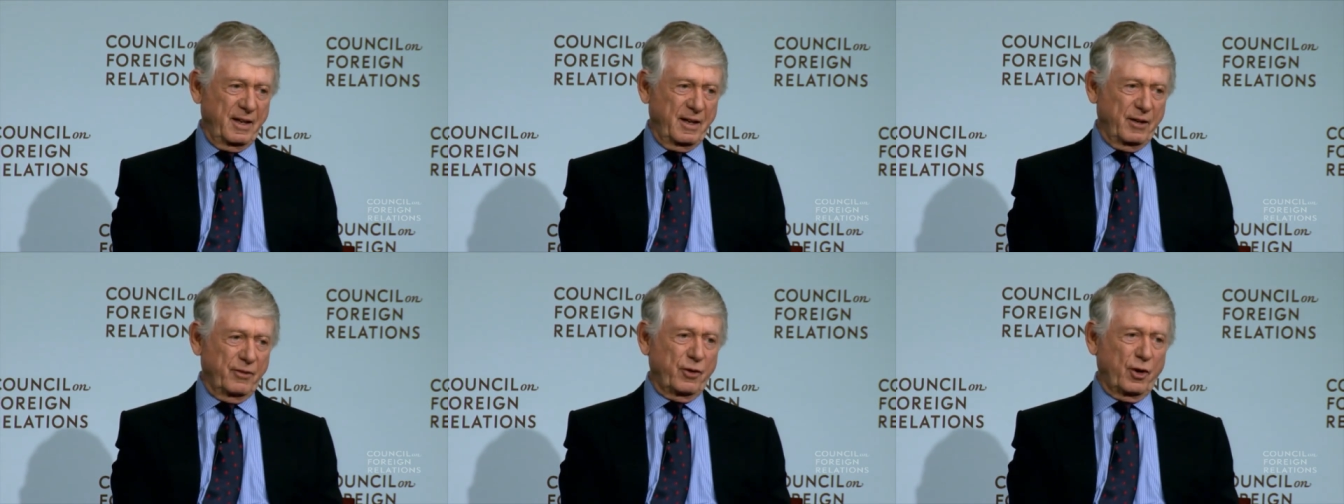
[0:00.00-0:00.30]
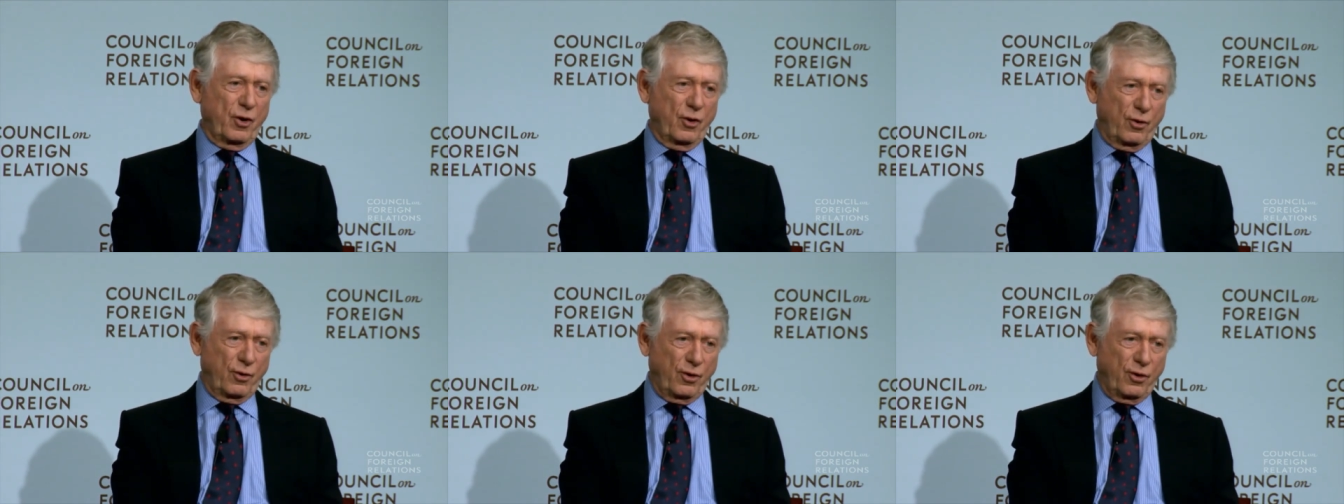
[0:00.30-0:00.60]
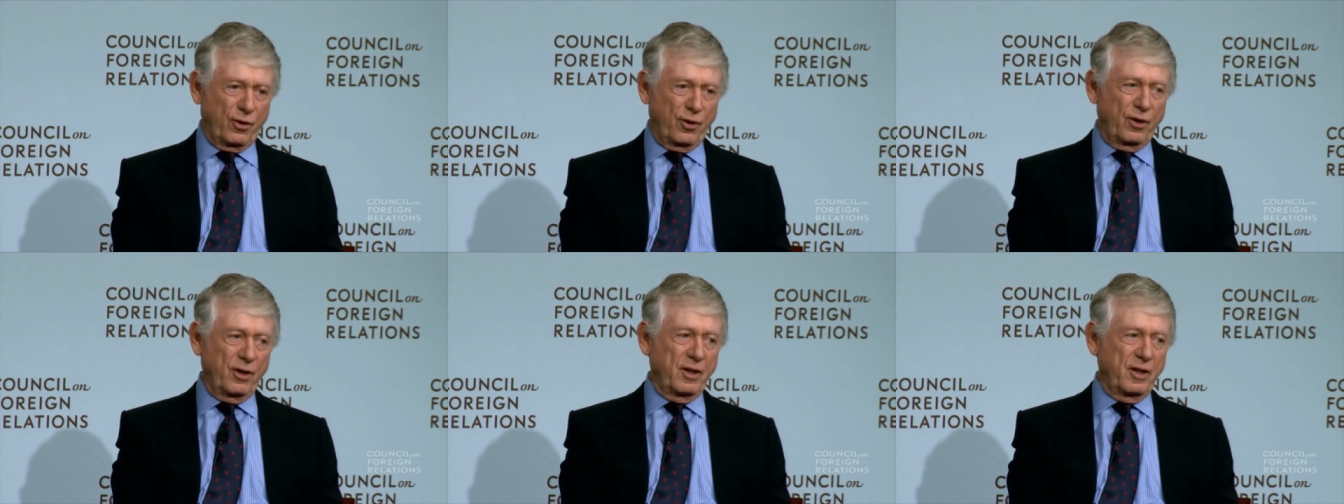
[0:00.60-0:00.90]
of
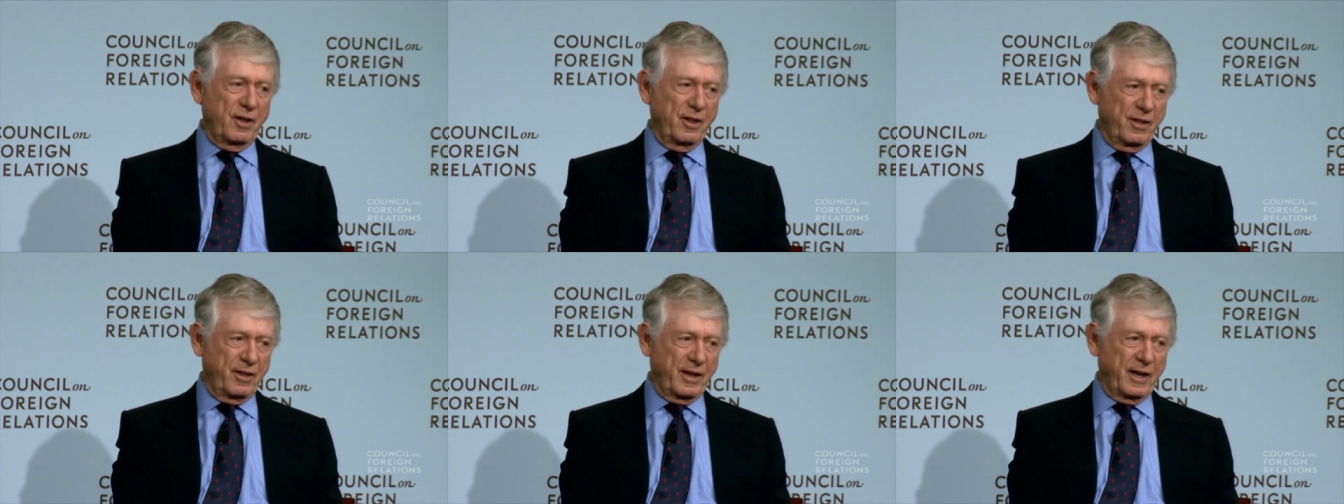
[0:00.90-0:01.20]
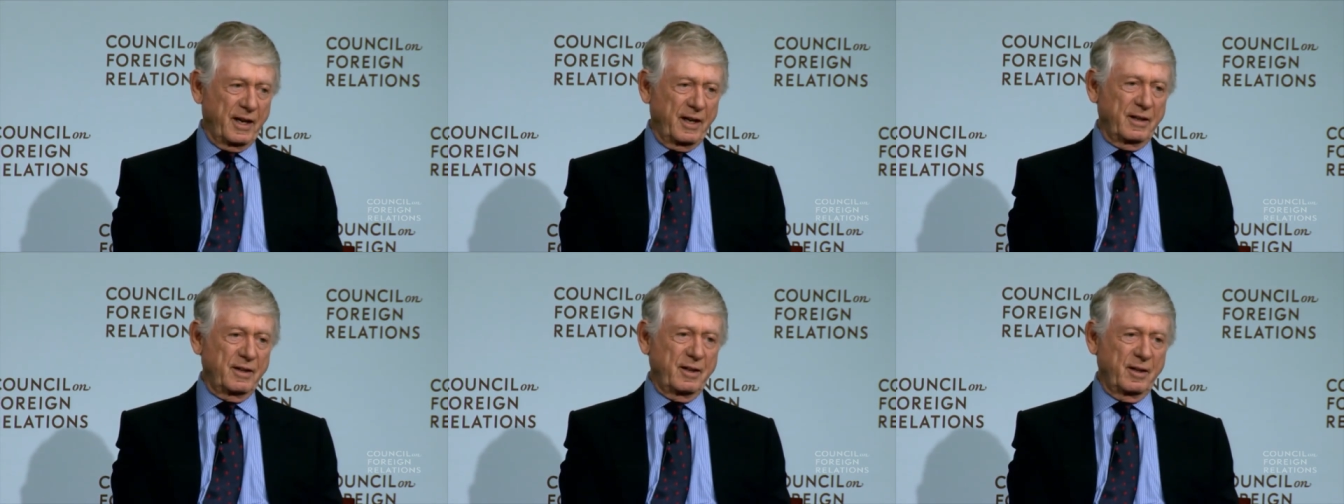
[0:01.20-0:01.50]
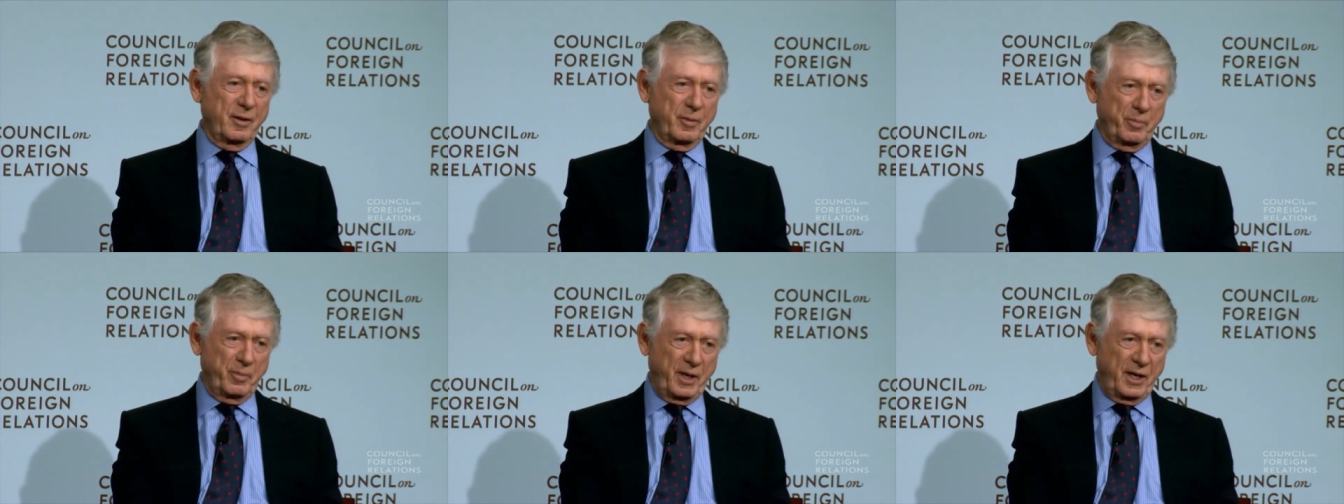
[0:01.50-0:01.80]
all that
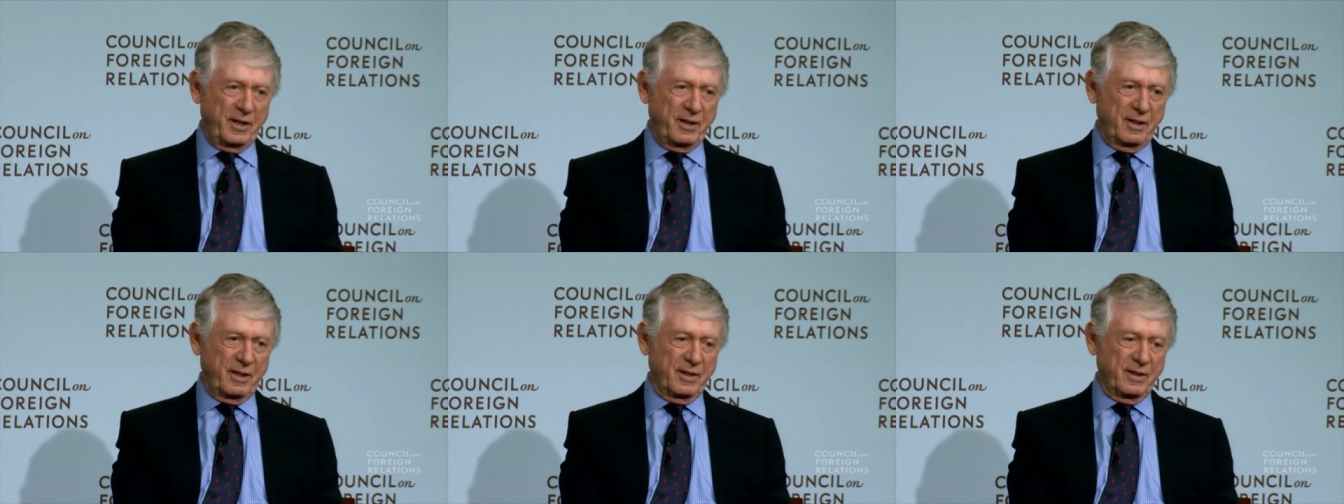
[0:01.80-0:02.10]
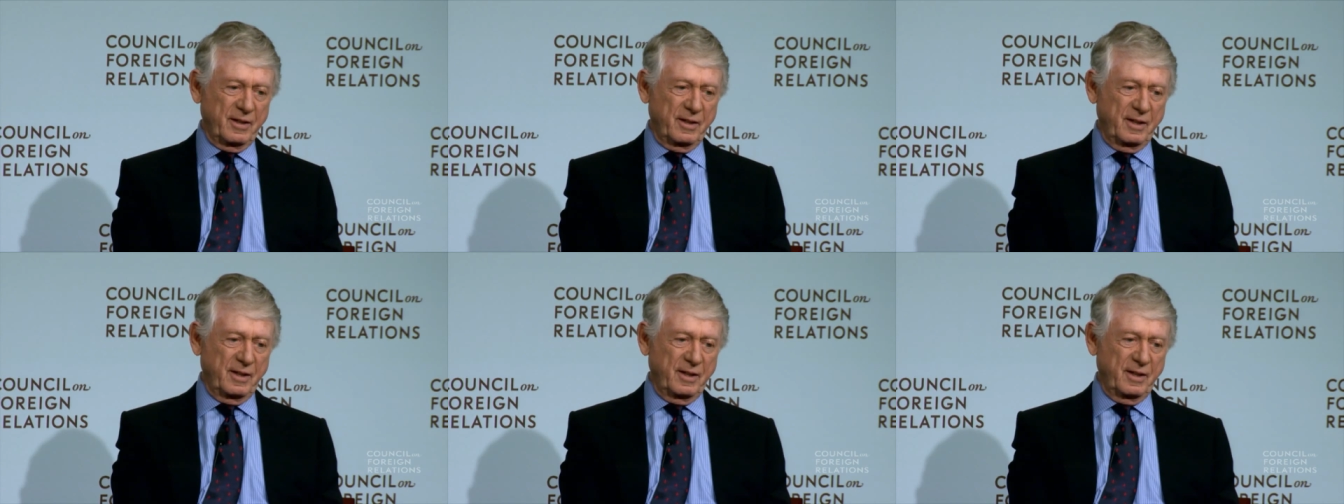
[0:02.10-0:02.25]
media